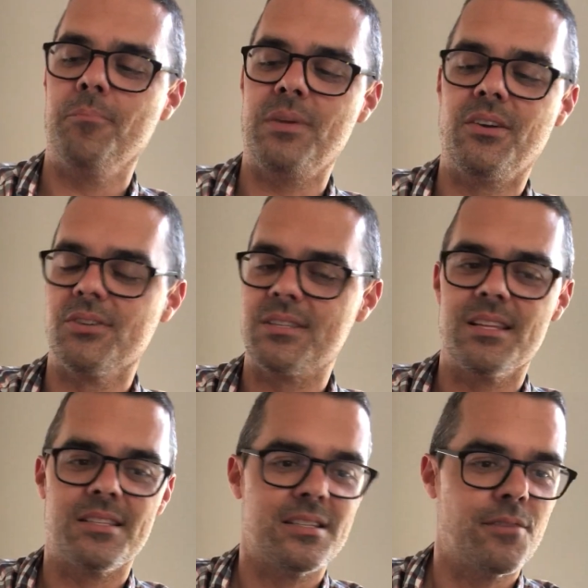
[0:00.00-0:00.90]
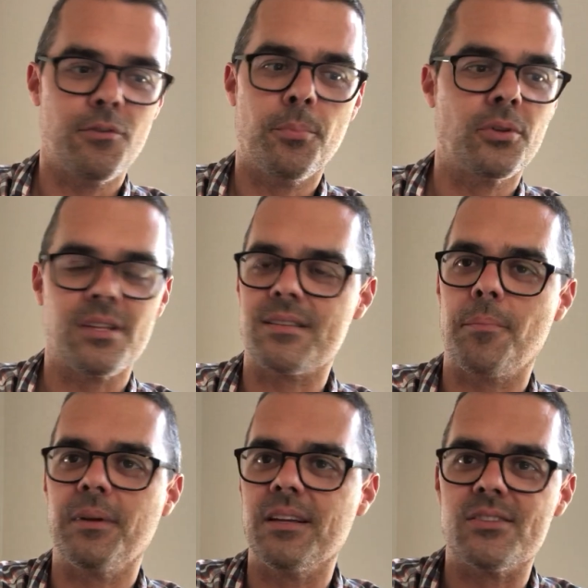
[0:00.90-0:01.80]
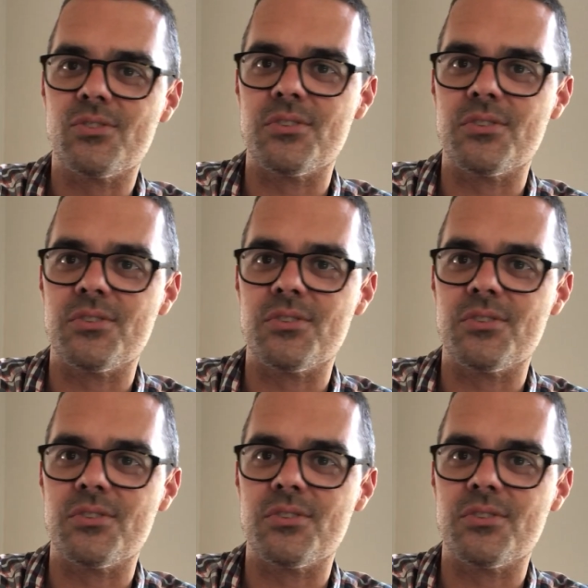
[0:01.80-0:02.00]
because this is, if you put this up against